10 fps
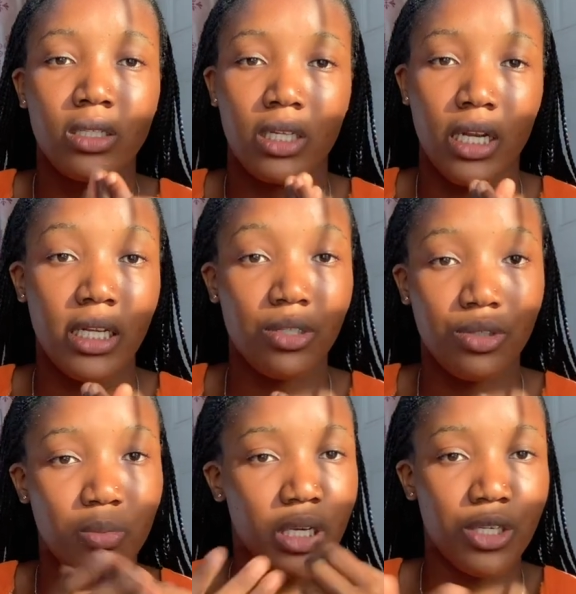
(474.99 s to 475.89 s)
Then I
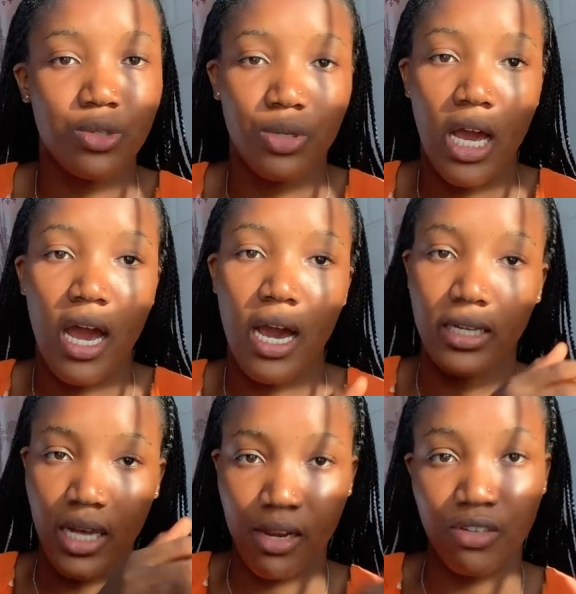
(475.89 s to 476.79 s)
use baking soda
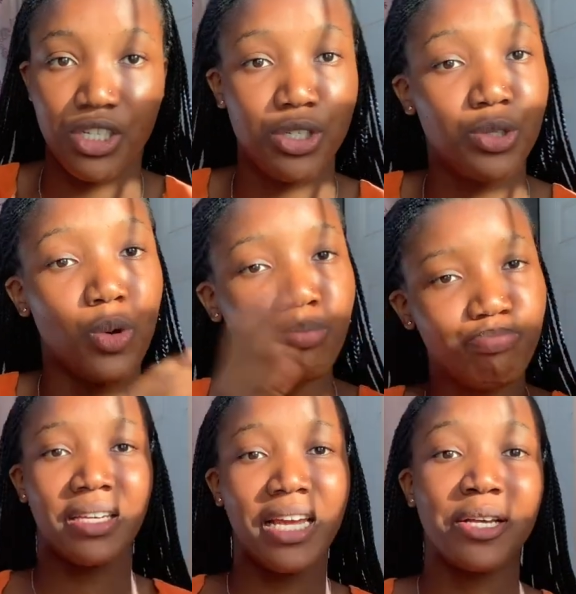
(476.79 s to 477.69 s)
and Irish. So
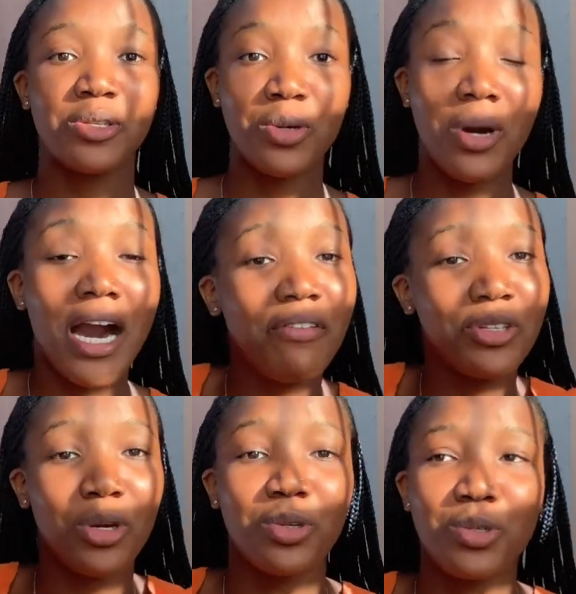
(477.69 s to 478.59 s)
yeah, so
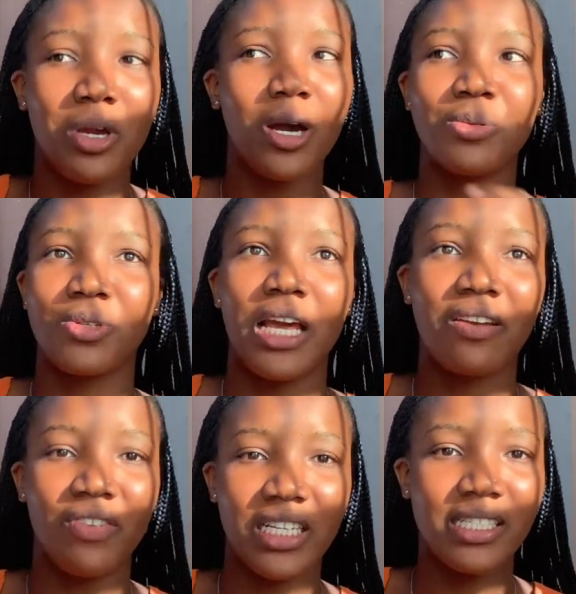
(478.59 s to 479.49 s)
Irish also helps to like
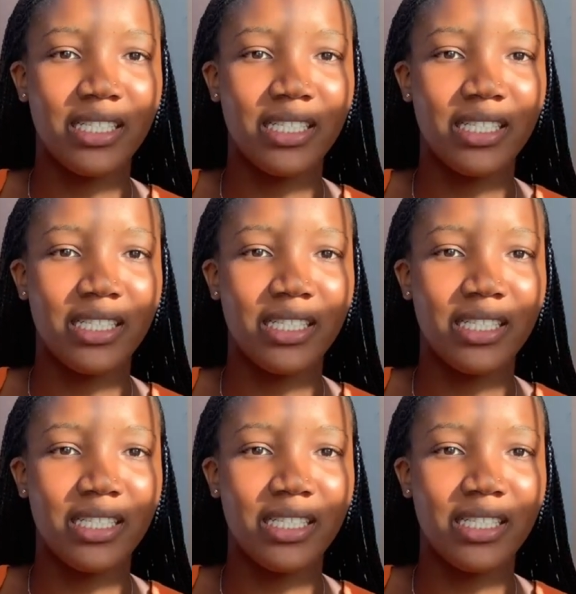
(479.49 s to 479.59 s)
fading